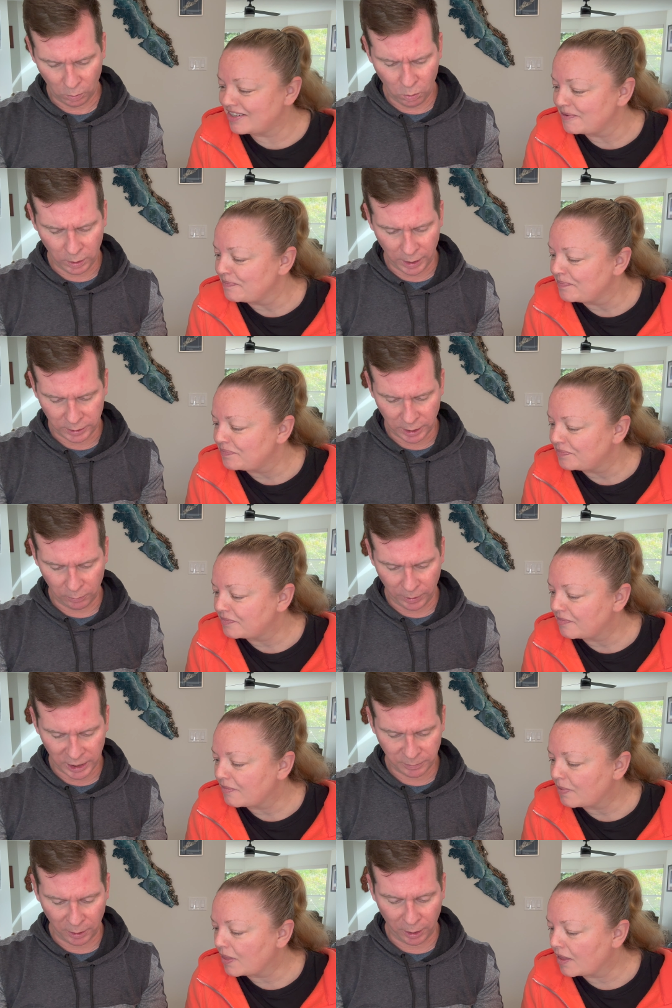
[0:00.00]
Speaker 1: Ooh, it's a
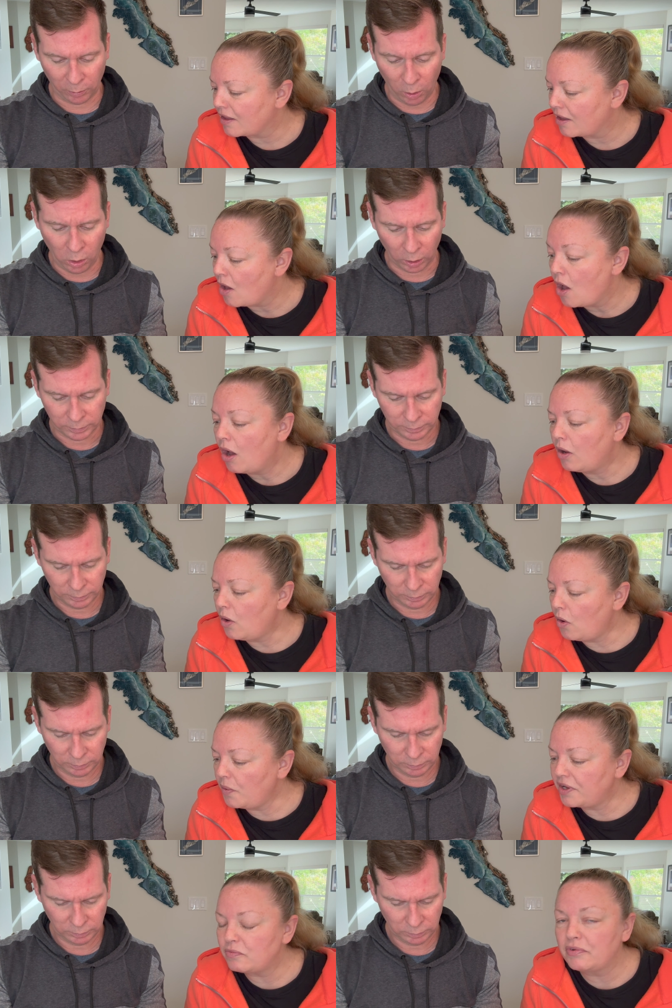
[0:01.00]
raspberry roll.
Speaker 2: Oh,
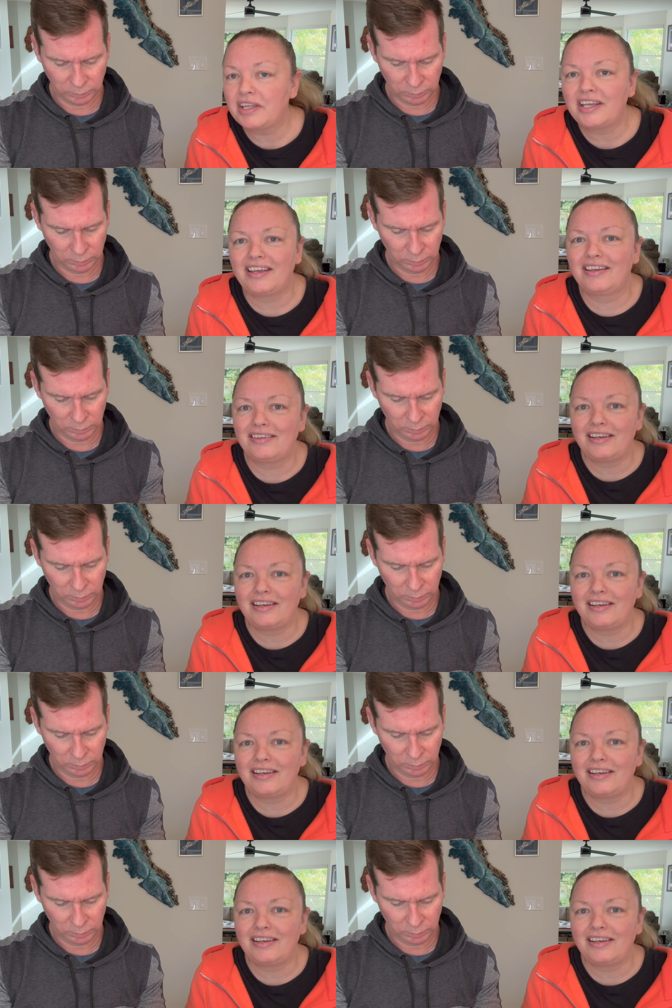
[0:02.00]
it really, it,